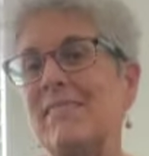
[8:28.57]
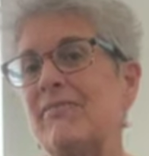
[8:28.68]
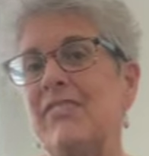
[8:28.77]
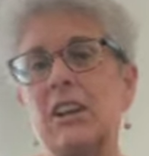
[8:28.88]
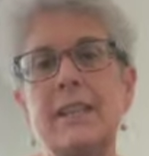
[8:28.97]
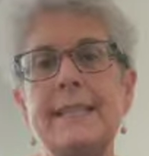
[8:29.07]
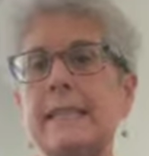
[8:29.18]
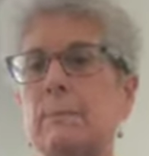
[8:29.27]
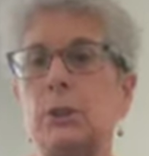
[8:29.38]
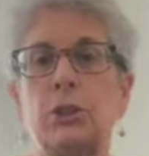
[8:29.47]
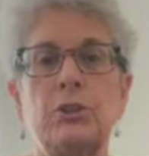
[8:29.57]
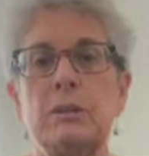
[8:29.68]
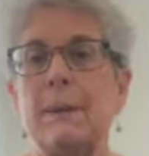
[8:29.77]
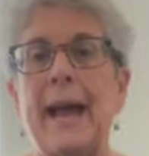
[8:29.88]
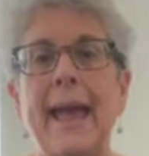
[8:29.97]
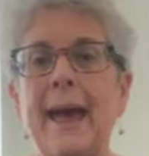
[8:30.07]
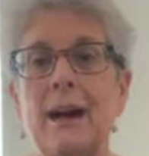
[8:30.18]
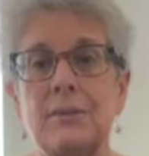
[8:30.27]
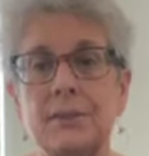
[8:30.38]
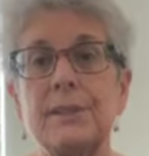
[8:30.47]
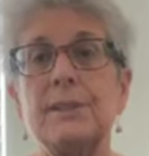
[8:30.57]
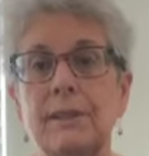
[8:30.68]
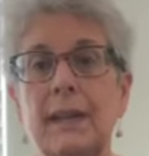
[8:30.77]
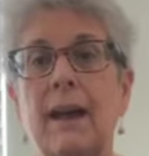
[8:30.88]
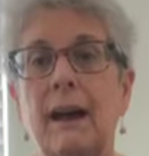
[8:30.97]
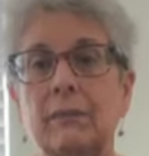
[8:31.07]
Very similar to my house, yeah,